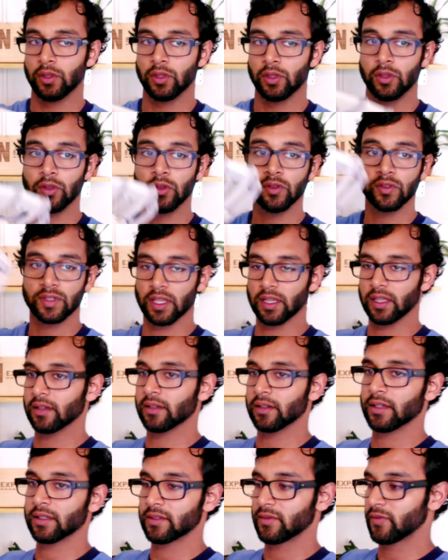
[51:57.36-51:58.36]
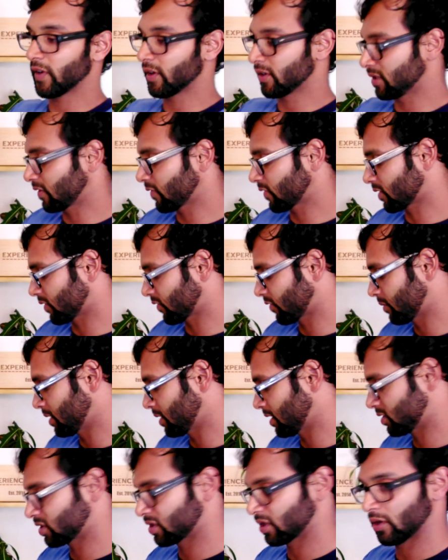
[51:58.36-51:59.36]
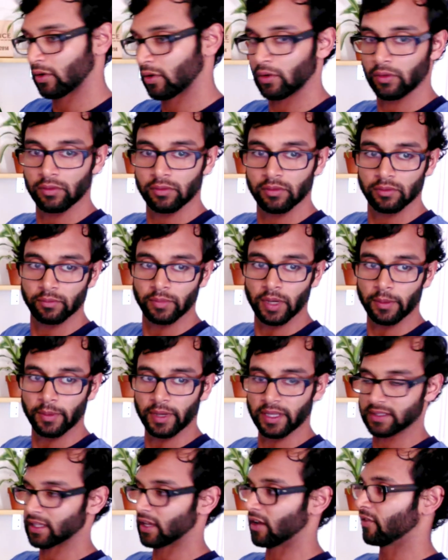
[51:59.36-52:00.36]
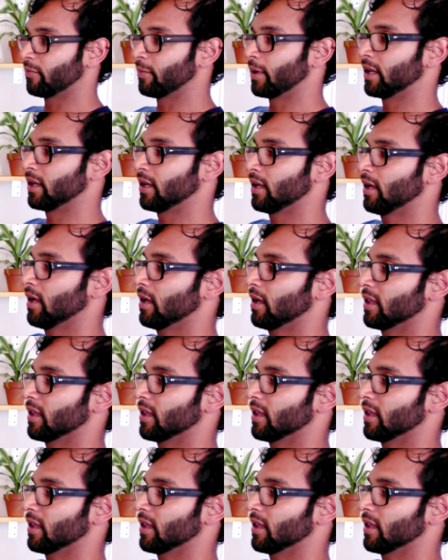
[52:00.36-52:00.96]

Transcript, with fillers: you use it, it's very difficult for me to show by myself, but